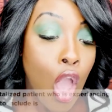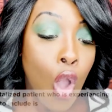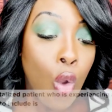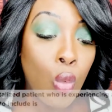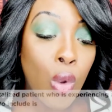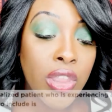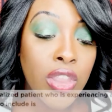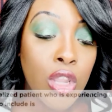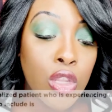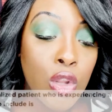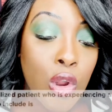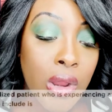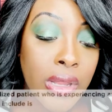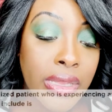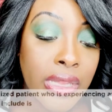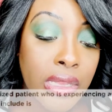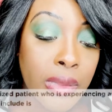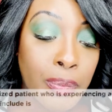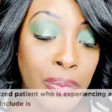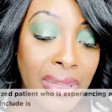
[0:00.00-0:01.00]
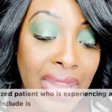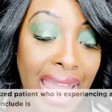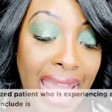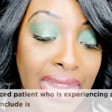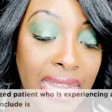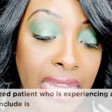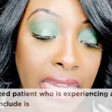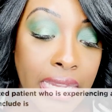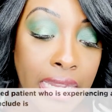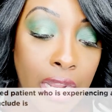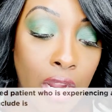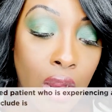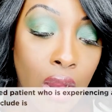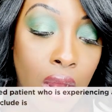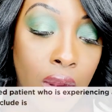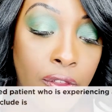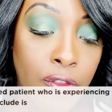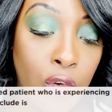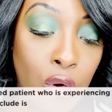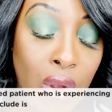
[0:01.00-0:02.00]
When the nurse is planning
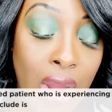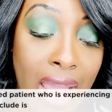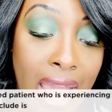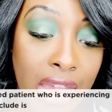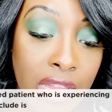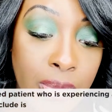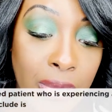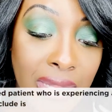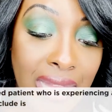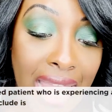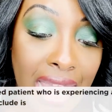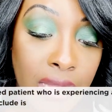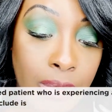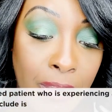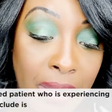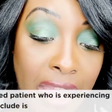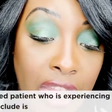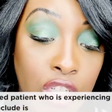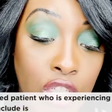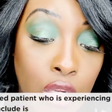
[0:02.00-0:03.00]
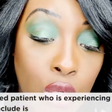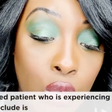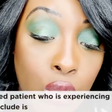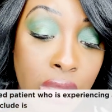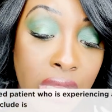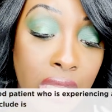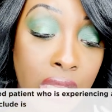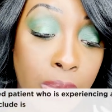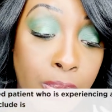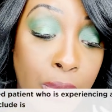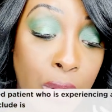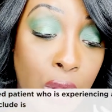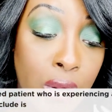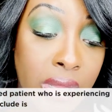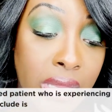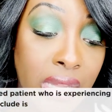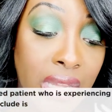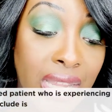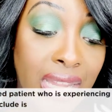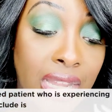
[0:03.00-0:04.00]
care for a hospitalized patient who's
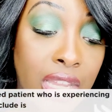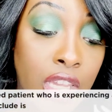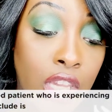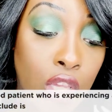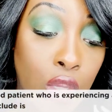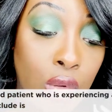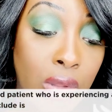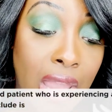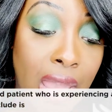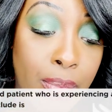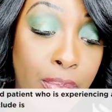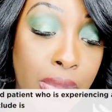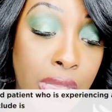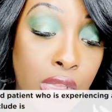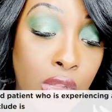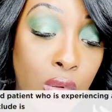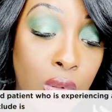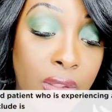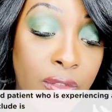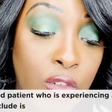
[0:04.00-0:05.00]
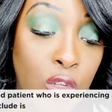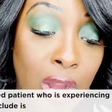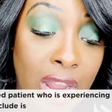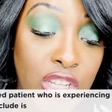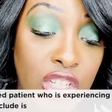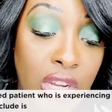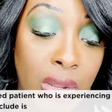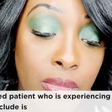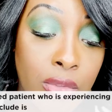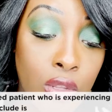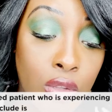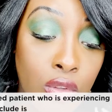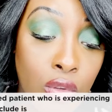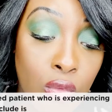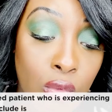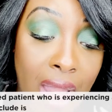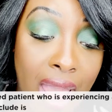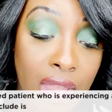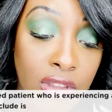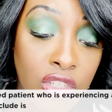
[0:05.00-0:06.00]
experiencing an acute episode of trigeminal
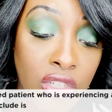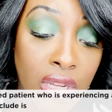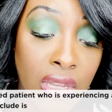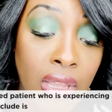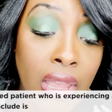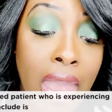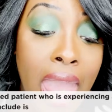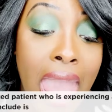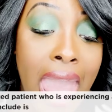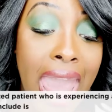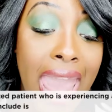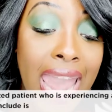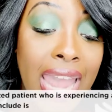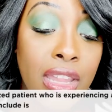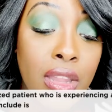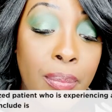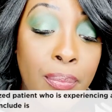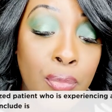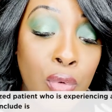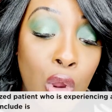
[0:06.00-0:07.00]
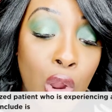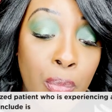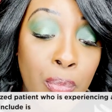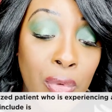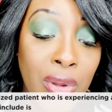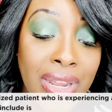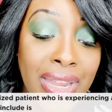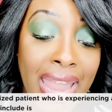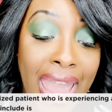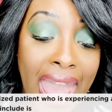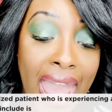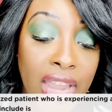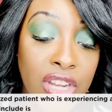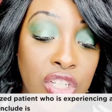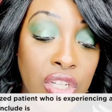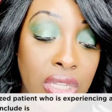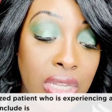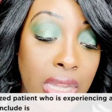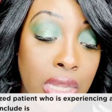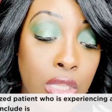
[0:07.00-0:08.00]
neuralgia, an appropriate
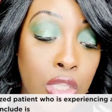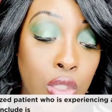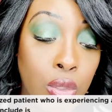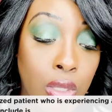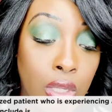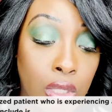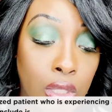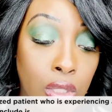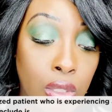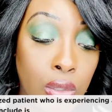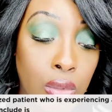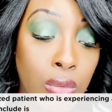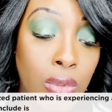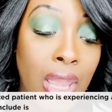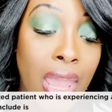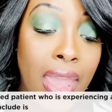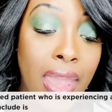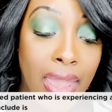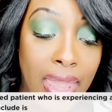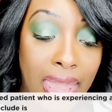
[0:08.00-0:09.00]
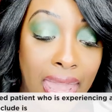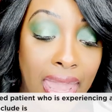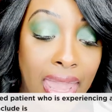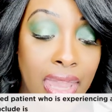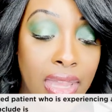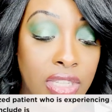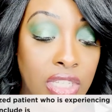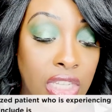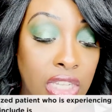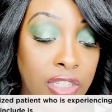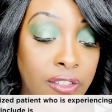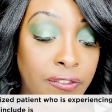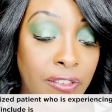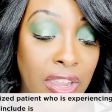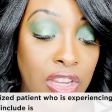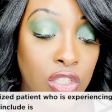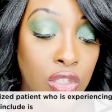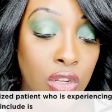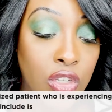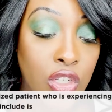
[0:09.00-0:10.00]
action is to include A, teach
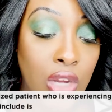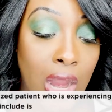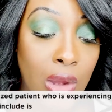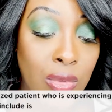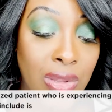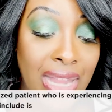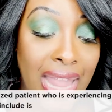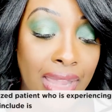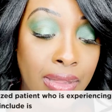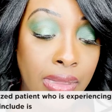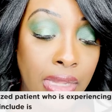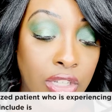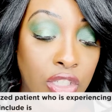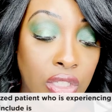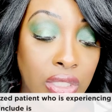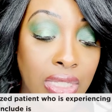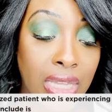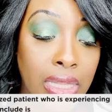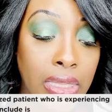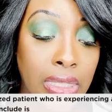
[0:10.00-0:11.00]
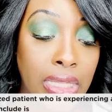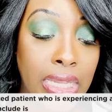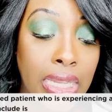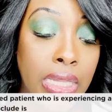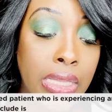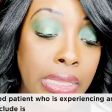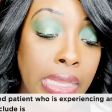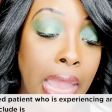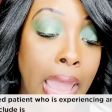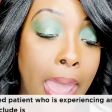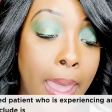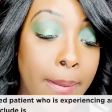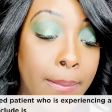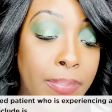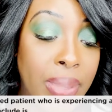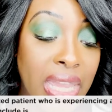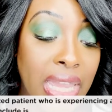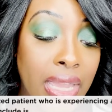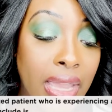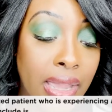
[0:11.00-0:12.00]
facial and jaw relaxation techniques,
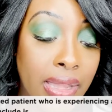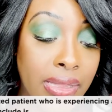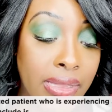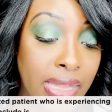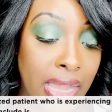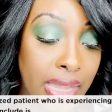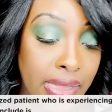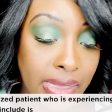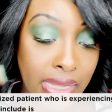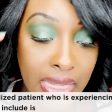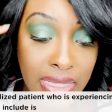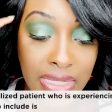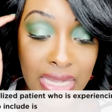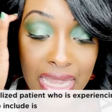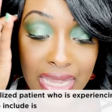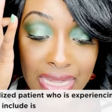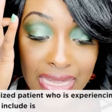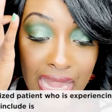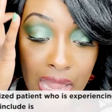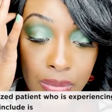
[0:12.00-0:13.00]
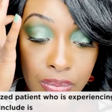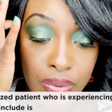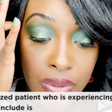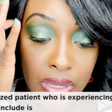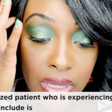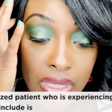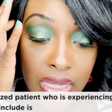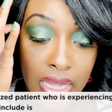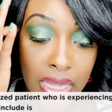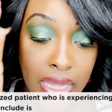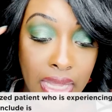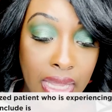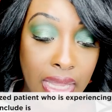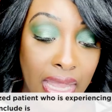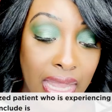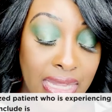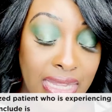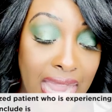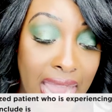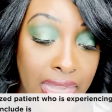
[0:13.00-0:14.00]
B, assess intake and output
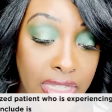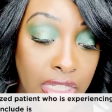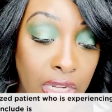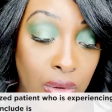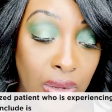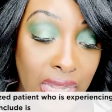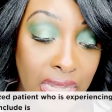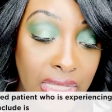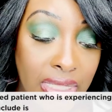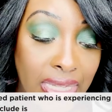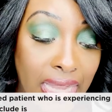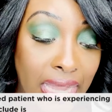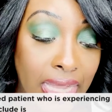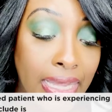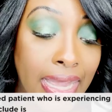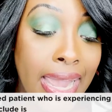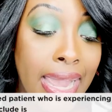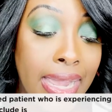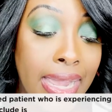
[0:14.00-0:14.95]
and dietary intake,